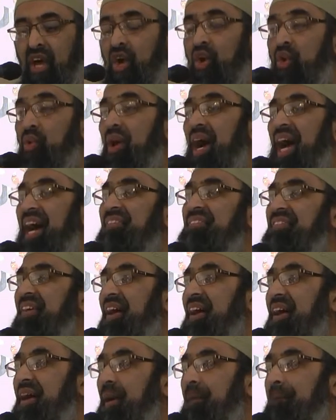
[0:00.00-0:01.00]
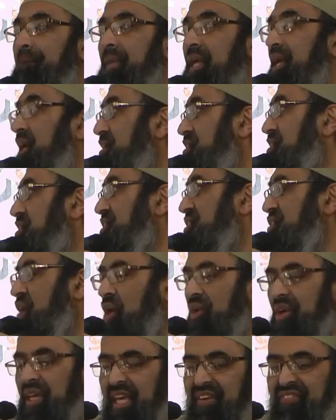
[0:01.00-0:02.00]
whoever does
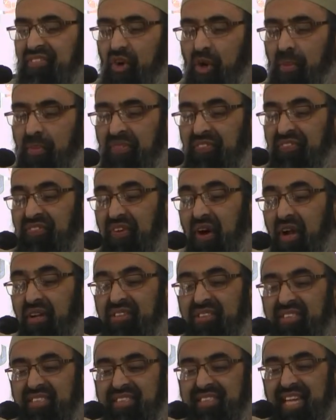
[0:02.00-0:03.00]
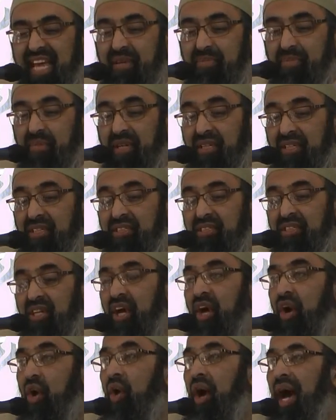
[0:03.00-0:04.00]
not give up false statements
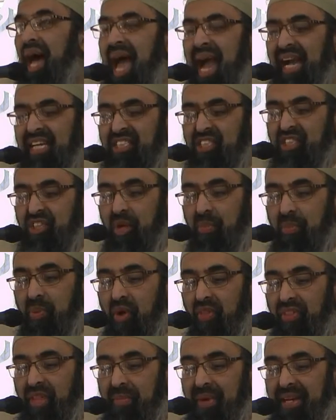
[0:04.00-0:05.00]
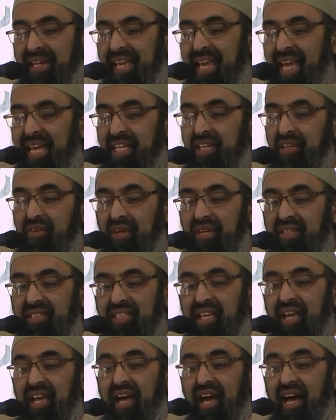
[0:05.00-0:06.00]
or acting upon them and
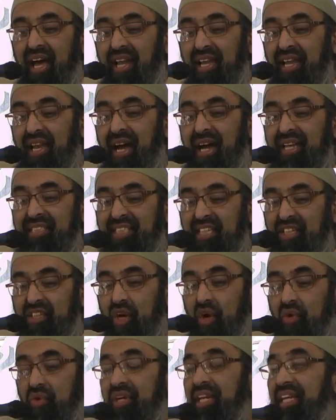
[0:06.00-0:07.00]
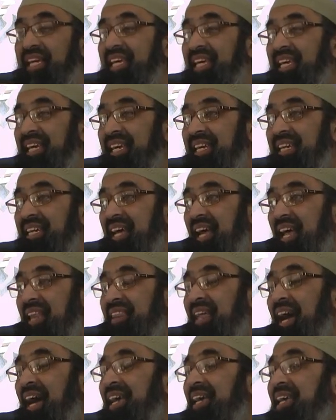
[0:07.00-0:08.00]
ignorance, Allah is in no
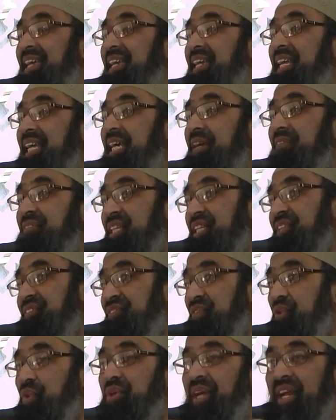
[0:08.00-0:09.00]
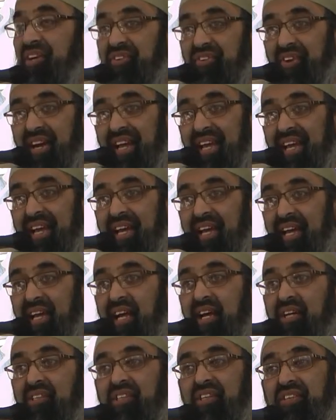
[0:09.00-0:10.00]
need that he leaves his food and drink.
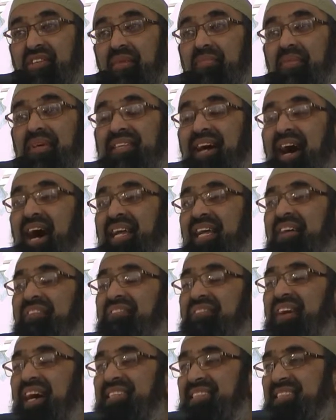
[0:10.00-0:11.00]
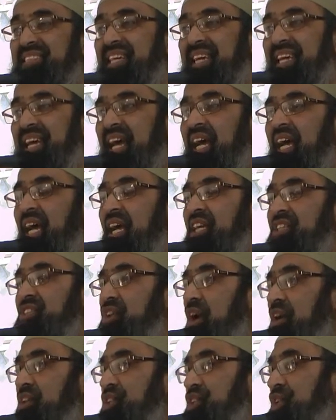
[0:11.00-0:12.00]
So Ramadan and fasting is
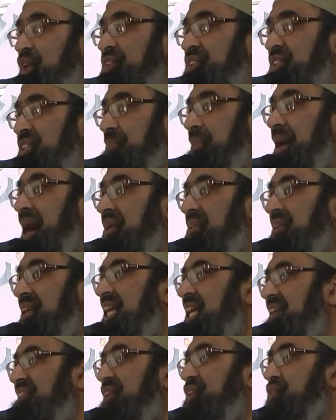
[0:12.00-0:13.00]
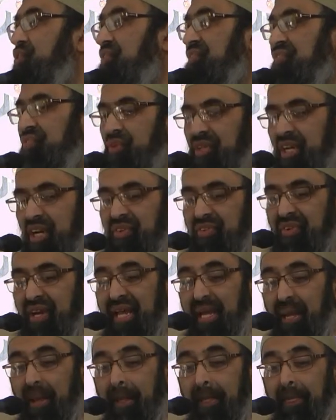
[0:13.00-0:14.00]
not just about leaving your food and
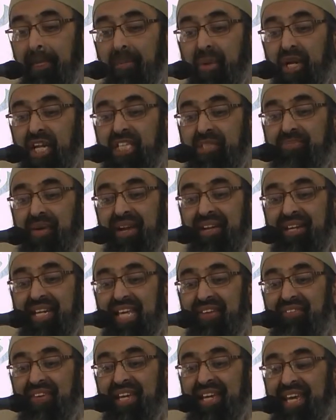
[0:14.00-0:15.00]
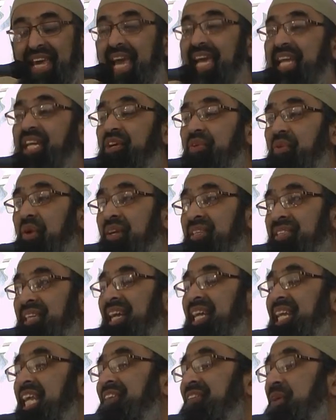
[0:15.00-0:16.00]
drink, but it's about leaving ignorance
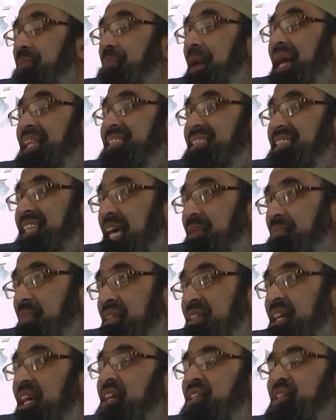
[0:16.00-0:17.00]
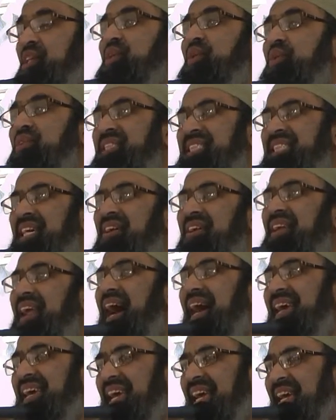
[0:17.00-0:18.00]
and leaving bad statements. So you're still
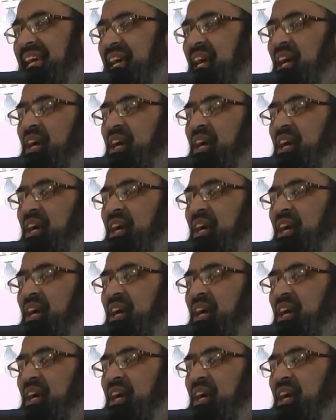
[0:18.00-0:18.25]
lying,